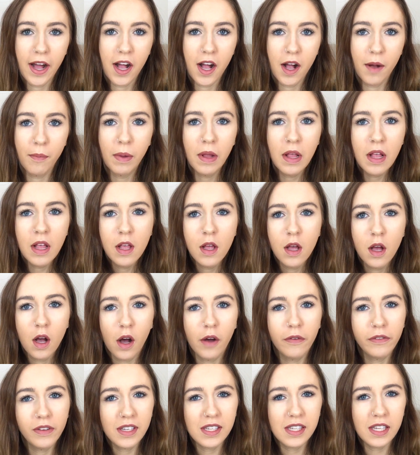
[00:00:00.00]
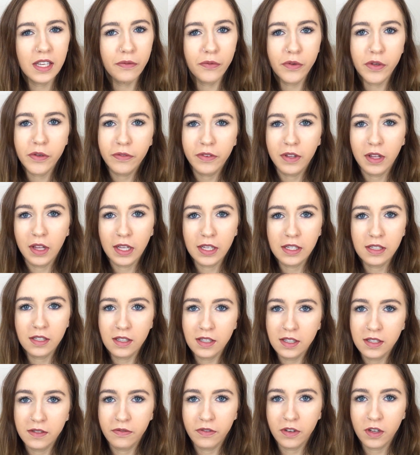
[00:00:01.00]
Obviously if you've clicked
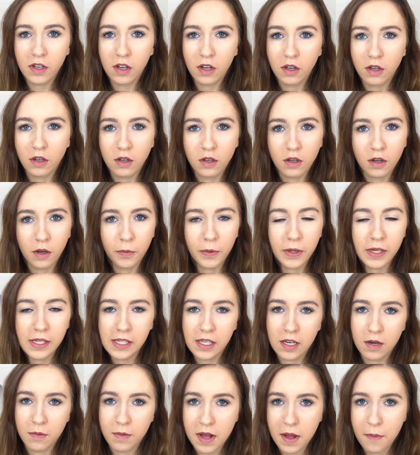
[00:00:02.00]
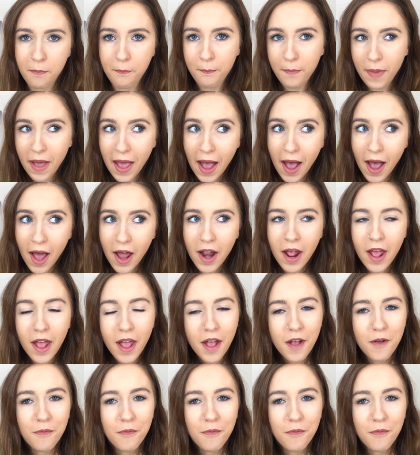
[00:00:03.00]
this video you know what it's going to be about,